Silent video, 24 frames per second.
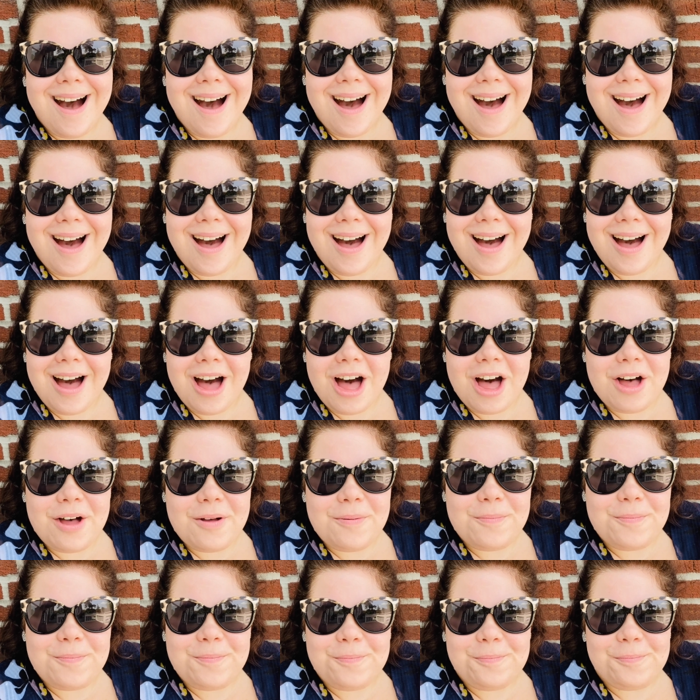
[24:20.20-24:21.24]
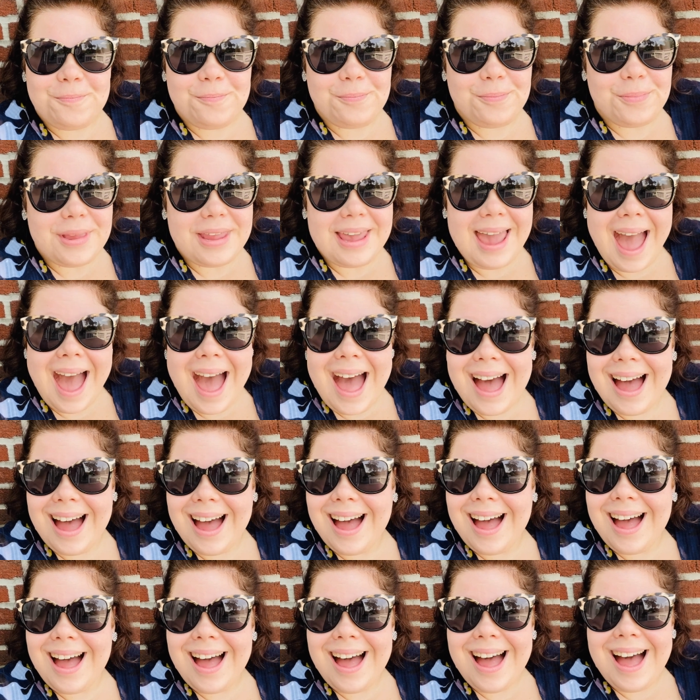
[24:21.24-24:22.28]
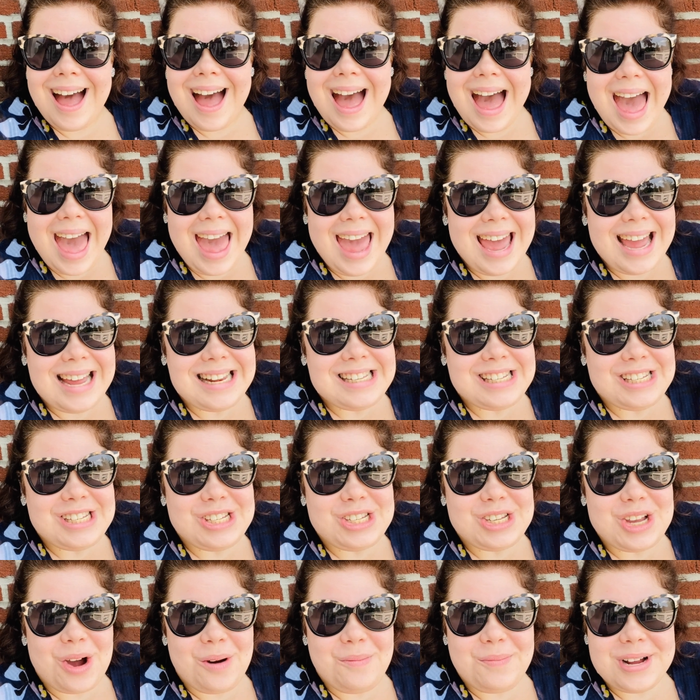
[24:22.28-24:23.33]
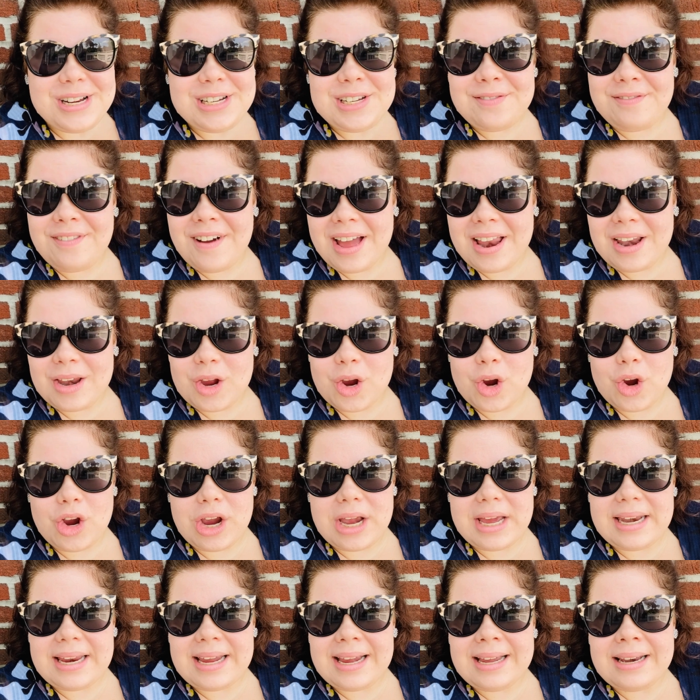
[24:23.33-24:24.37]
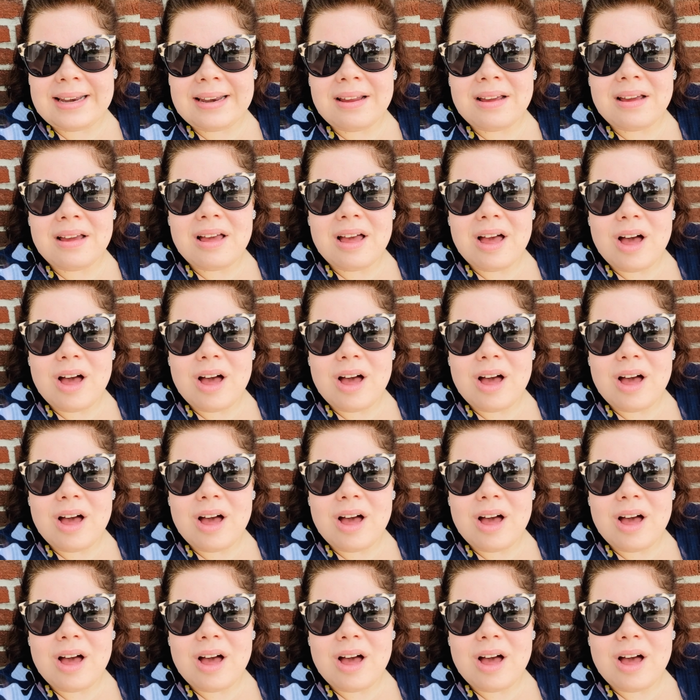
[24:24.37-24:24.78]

Yeah, I had so much fun creating